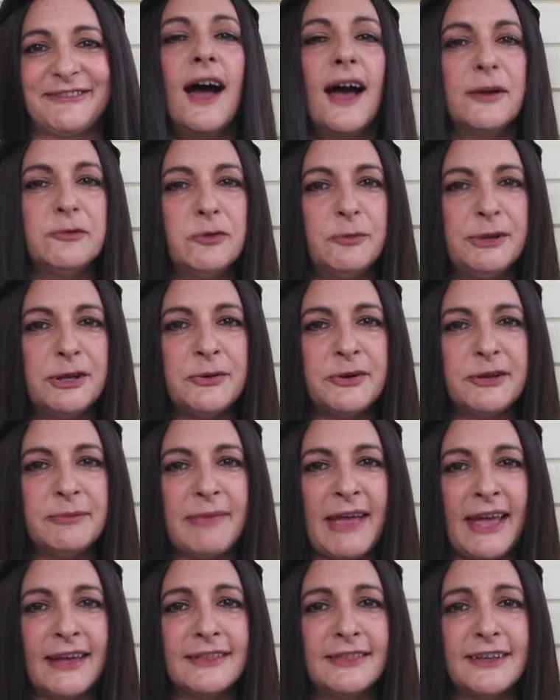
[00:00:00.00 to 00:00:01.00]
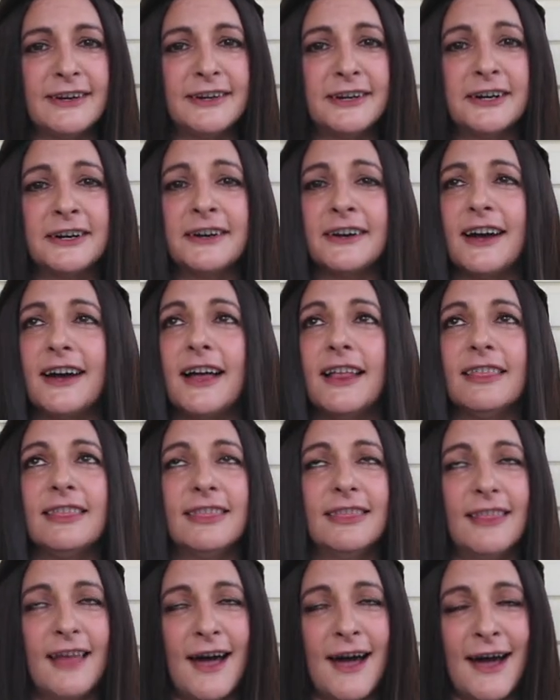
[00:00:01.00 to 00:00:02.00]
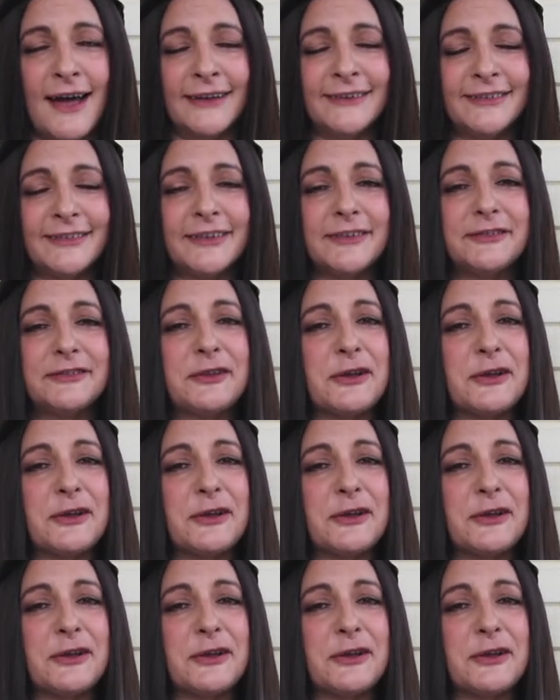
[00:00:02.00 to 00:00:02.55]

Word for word: I will be going back there lots.